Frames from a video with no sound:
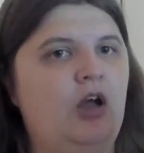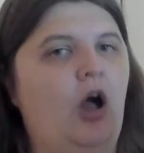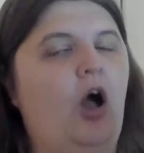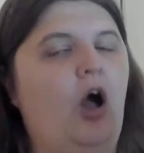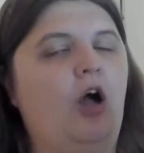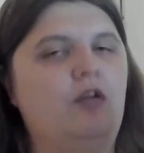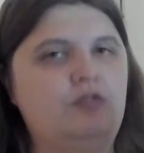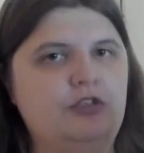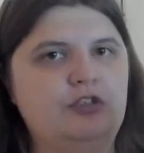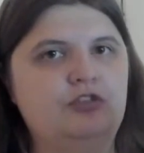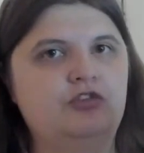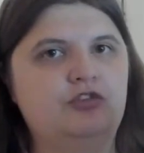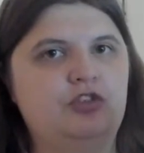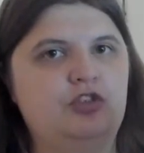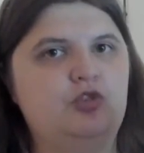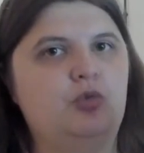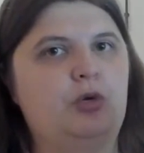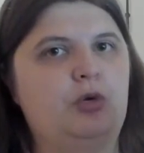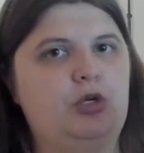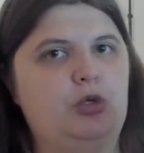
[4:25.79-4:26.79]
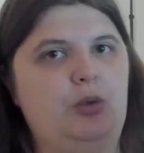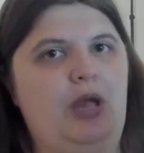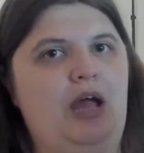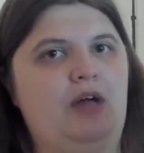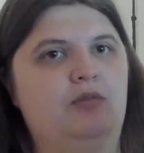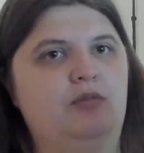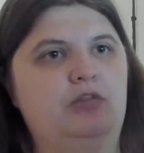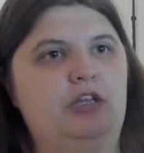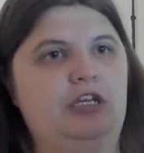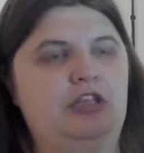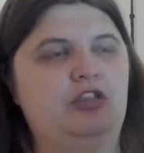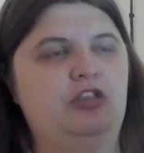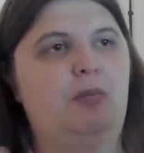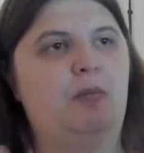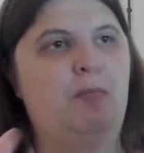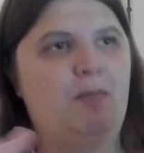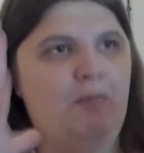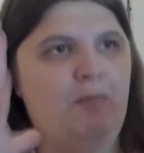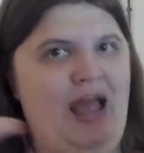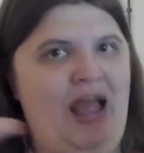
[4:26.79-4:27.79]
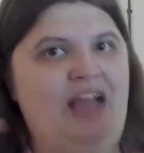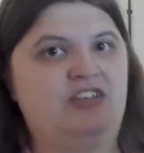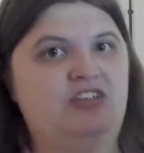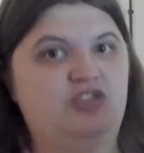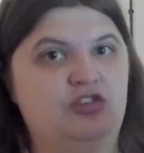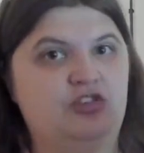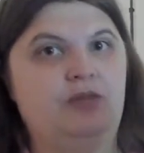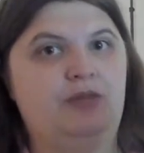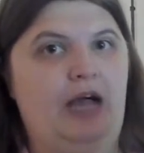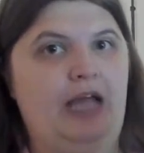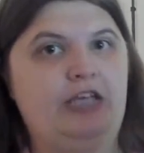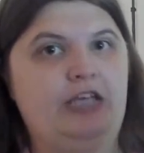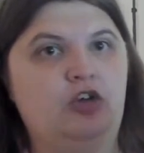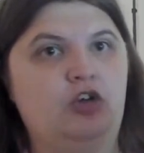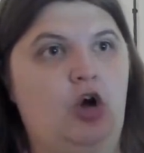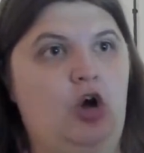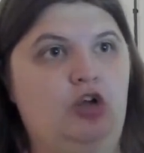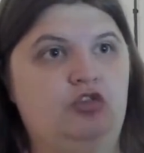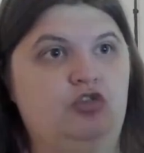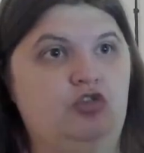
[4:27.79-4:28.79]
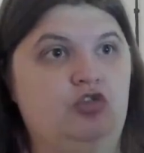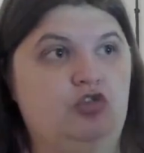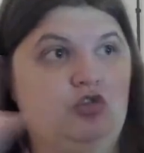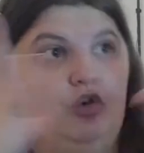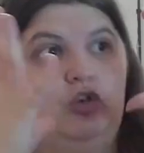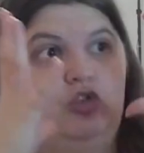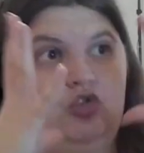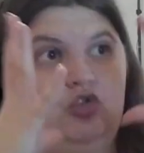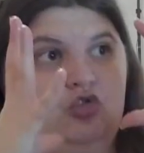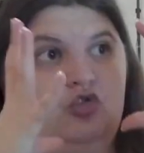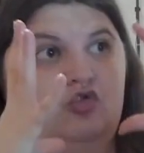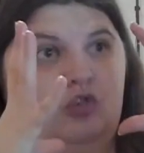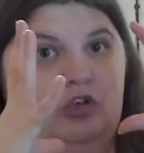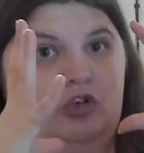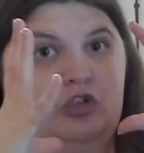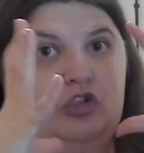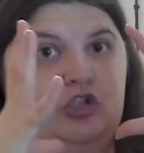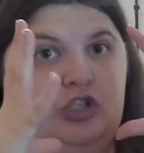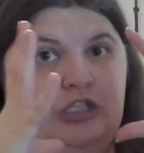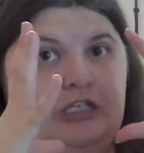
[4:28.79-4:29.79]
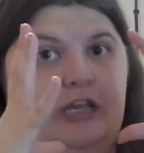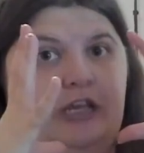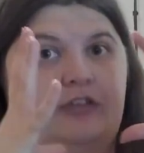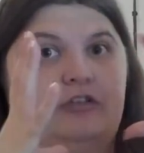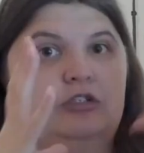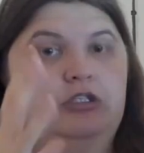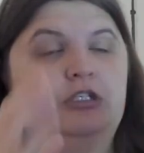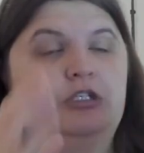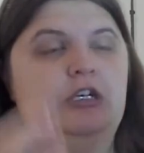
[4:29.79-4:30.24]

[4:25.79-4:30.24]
Obviously to where you have the massive icons and they're all scrunched together.